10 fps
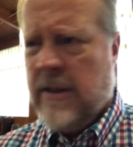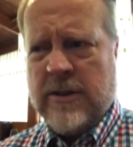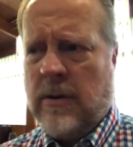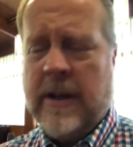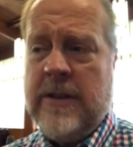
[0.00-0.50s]

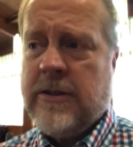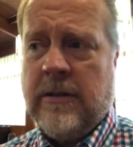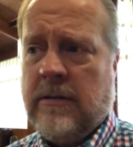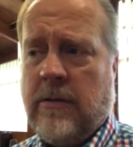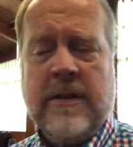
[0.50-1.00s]
And so on
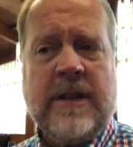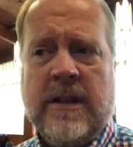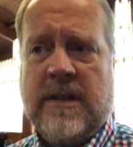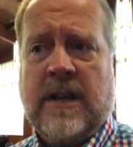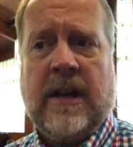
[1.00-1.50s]
Easter,
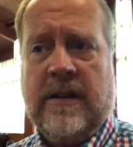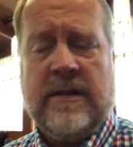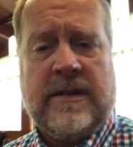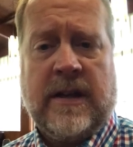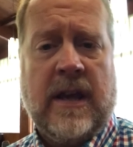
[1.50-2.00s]
Kristen decided
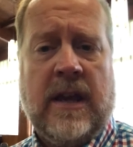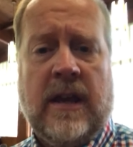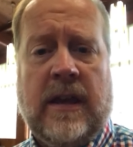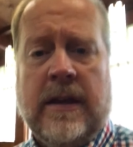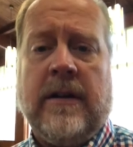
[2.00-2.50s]
to
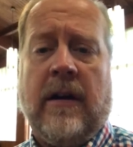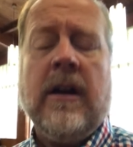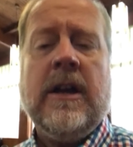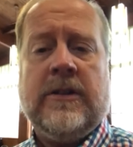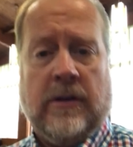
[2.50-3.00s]
stay
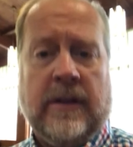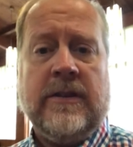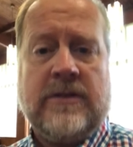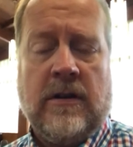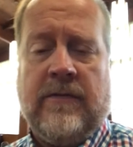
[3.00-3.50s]
here
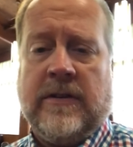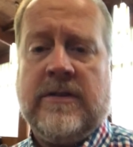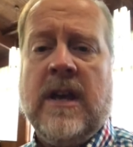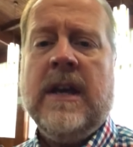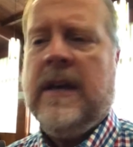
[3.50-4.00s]
during the
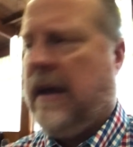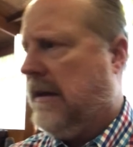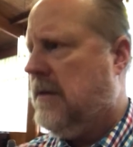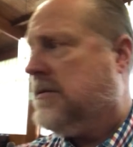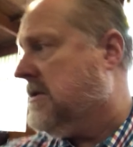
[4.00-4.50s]
service.
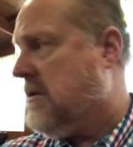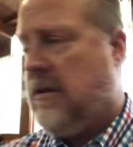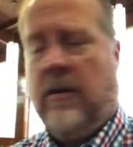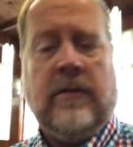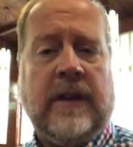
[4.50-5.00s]
And there was,
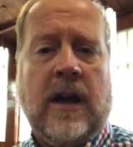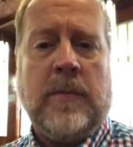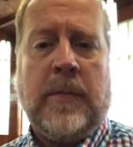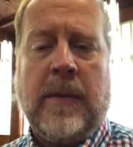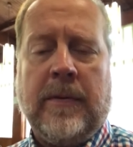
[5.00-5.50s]
you know, only a
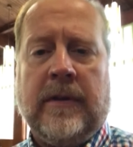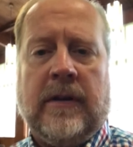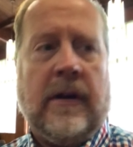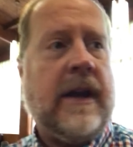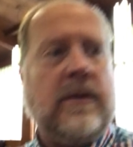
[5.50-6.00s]
couple people
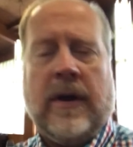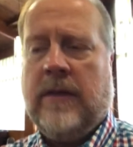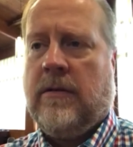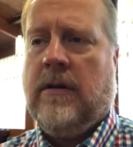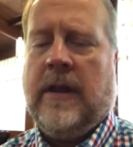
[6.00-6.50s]
here
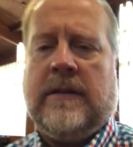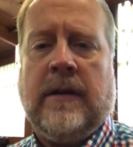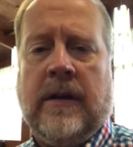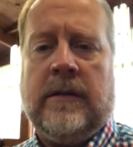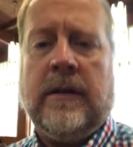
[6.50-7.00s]
anyway. They're all
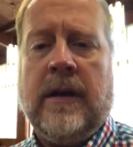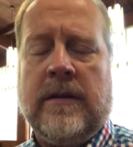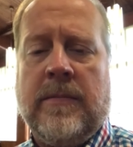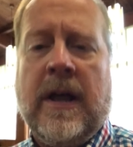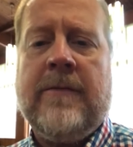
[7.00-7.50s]

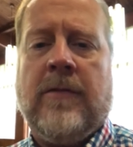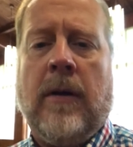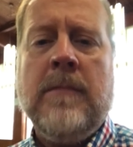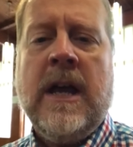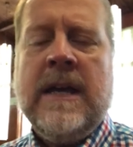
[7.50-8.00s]
on the
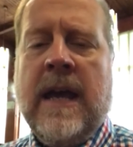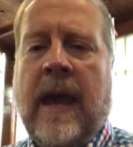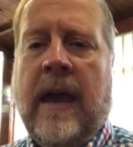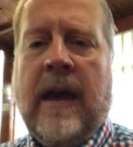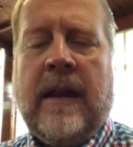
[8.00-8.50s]
platform.
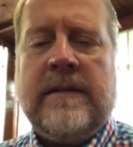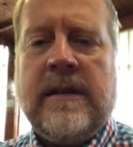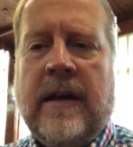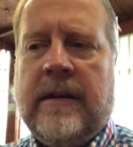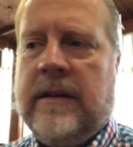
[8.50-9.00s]
And